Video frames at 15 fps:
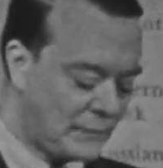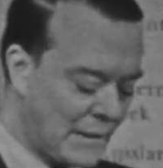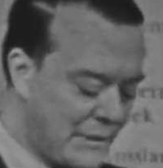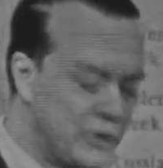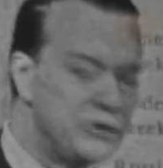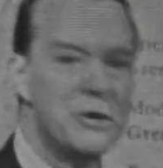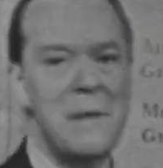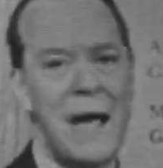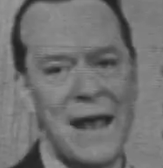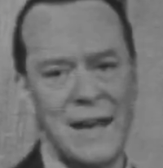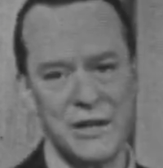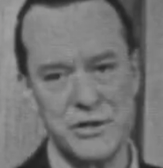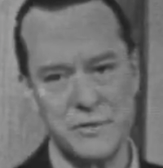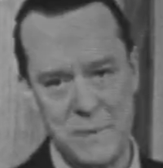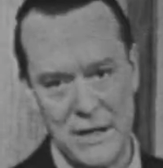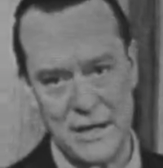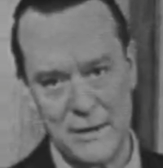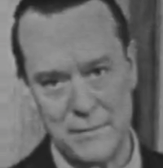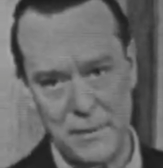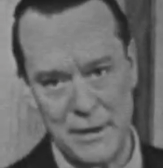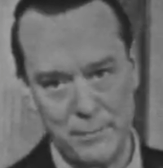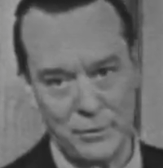the
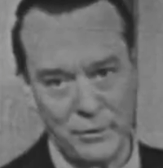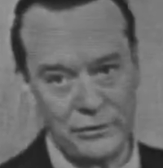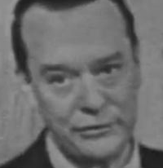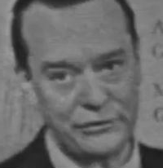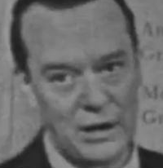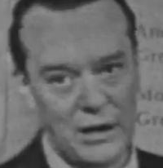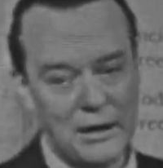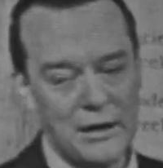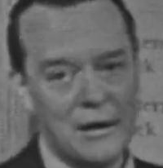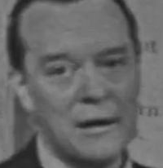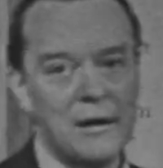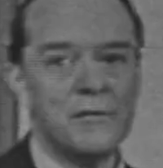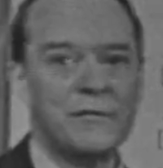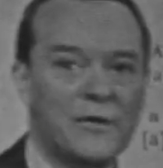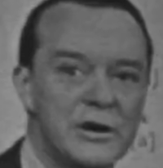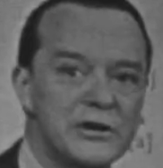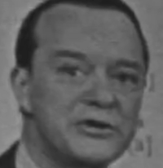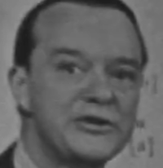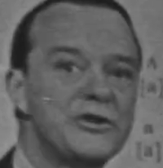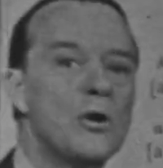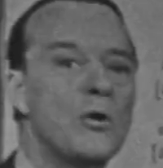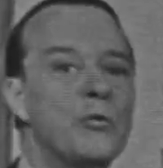Germanic-speaking peoples
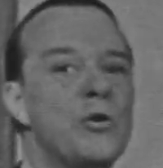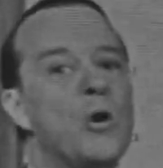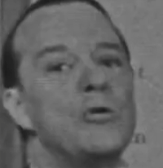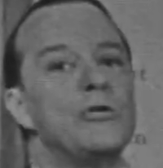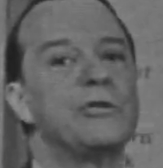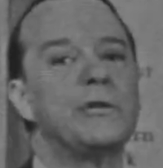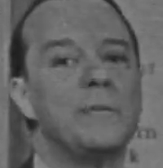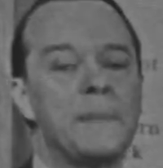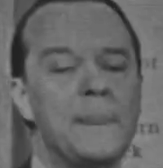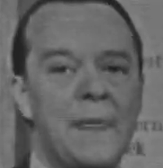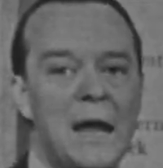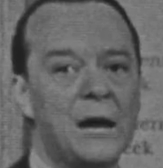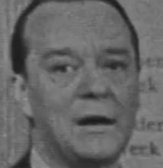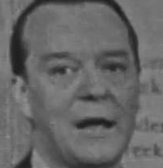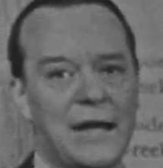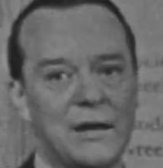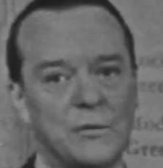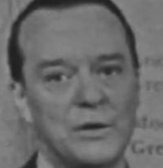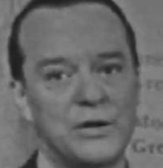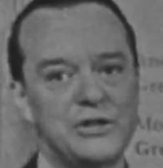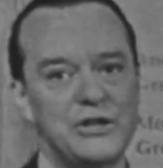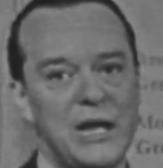first wrote their
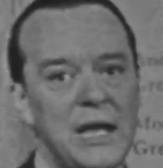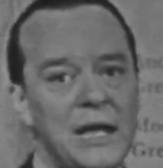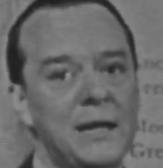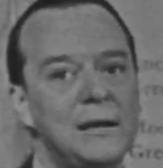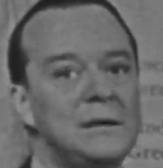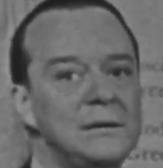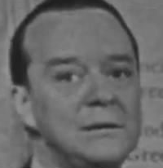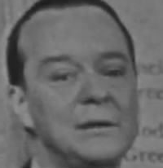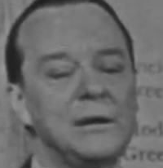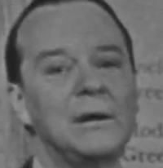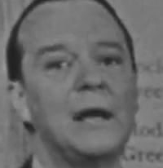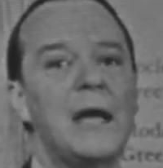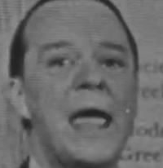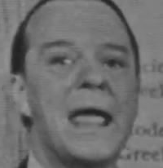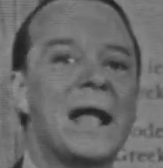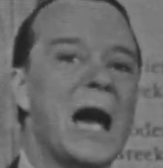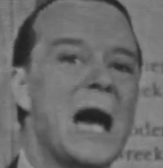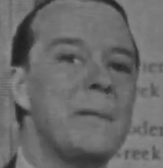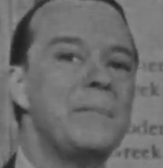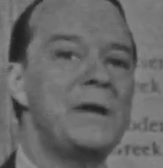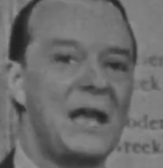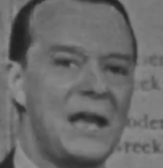language in a
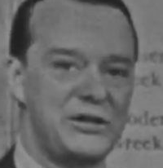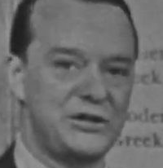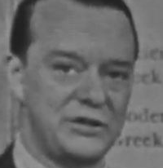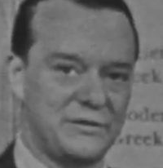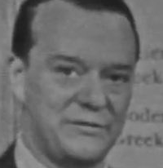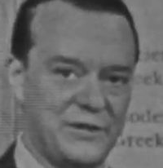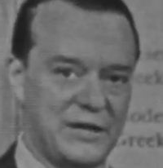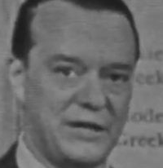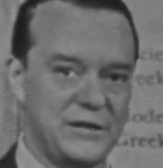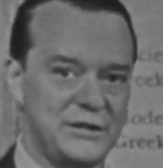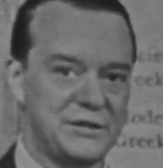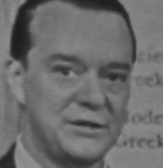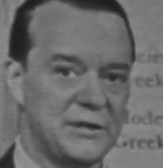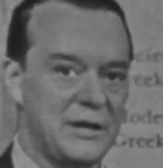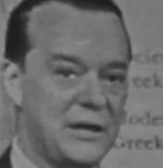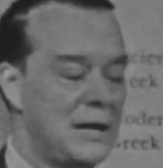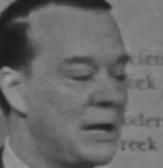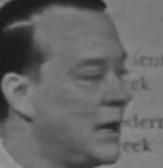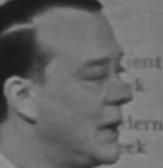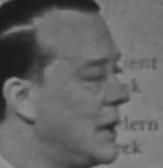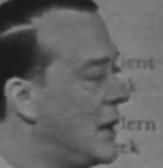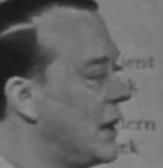combination of these.
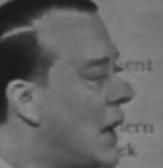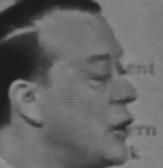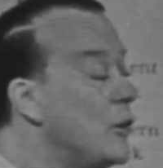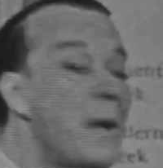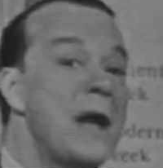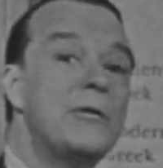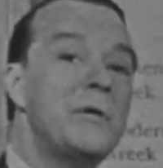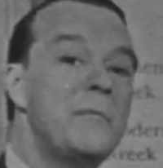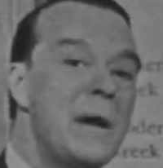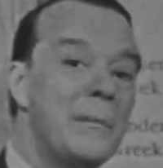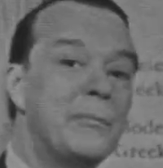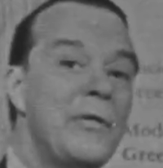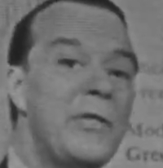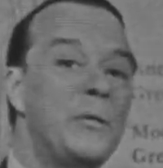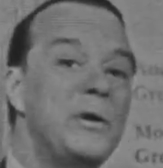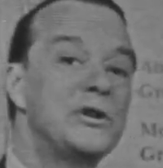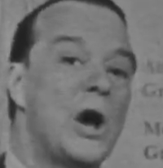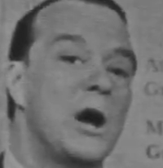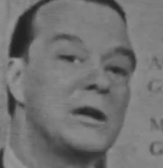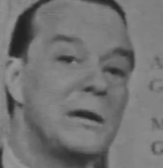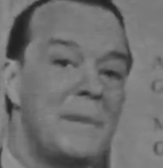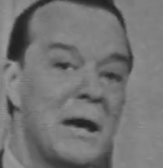Now, you may remember that we
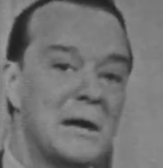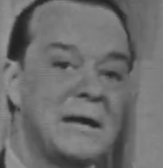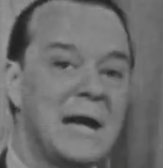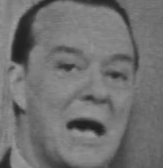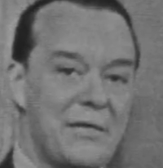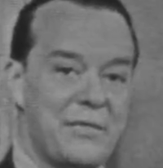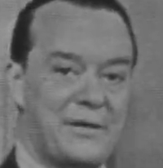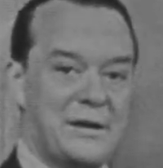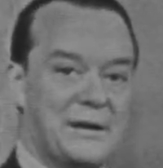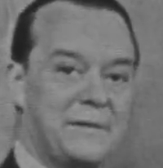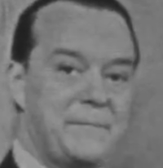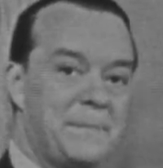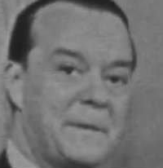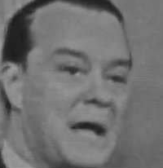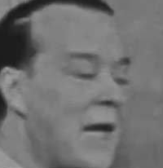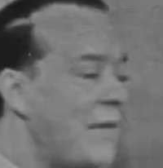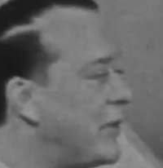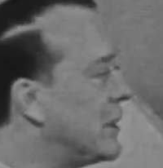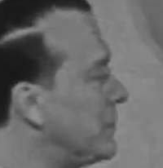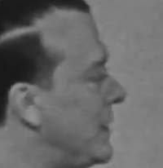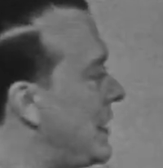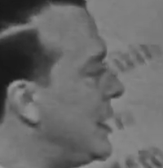talked about Gothic,
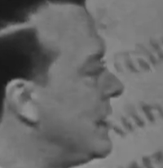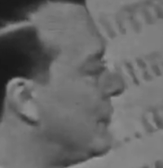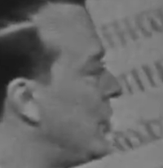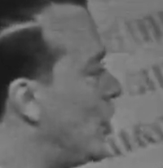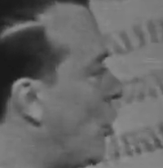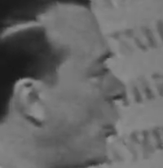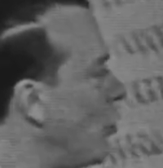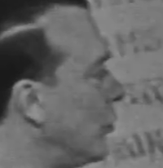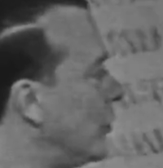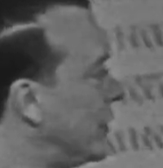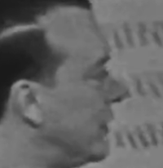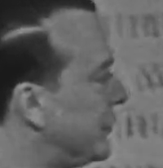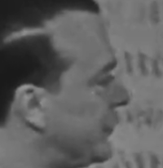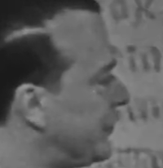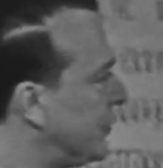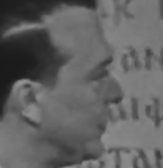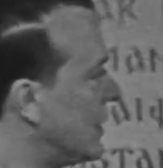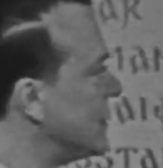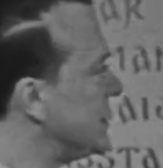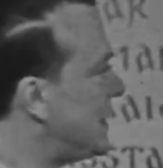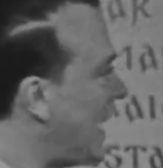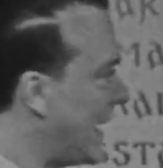Gothic being the oldest
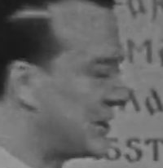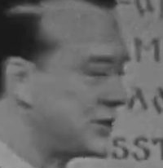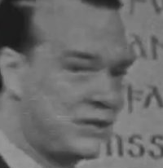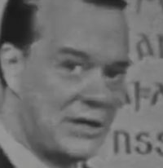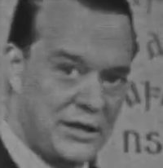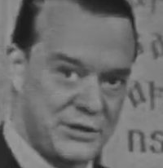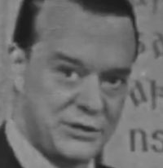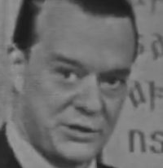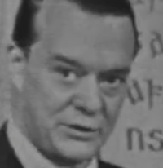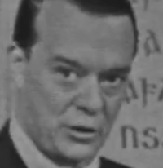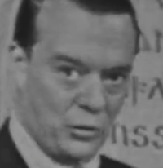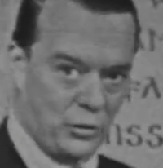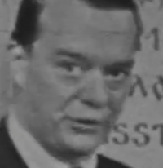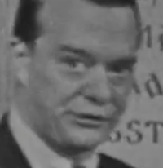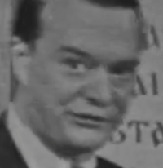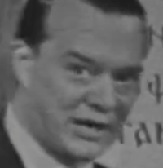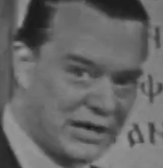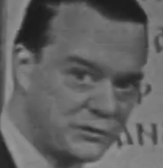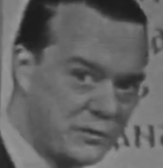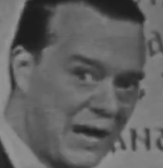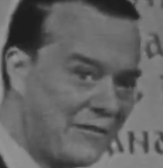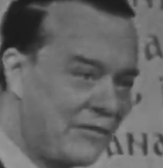text, that is, the oldest
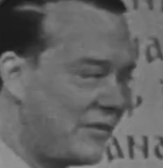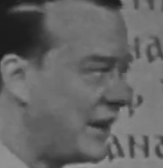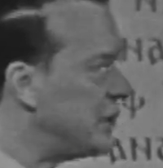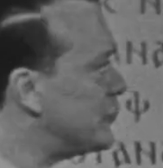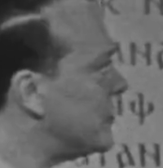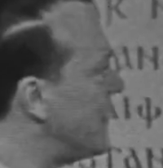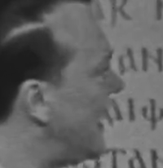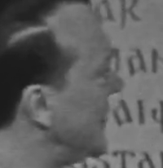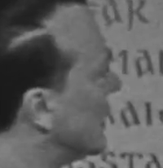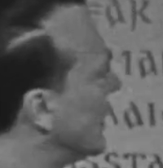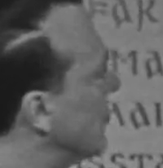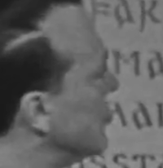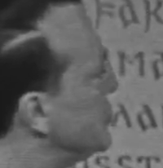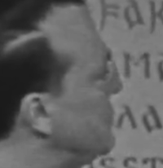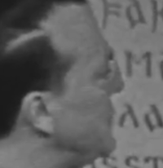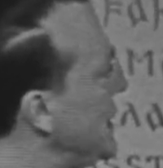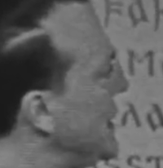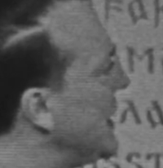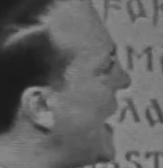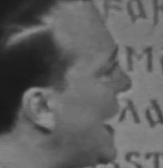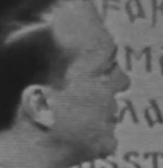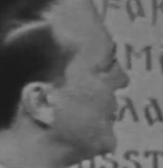text we have of any Germanic language being
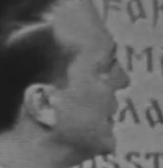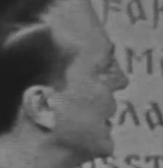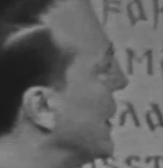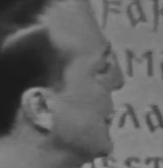Gothic,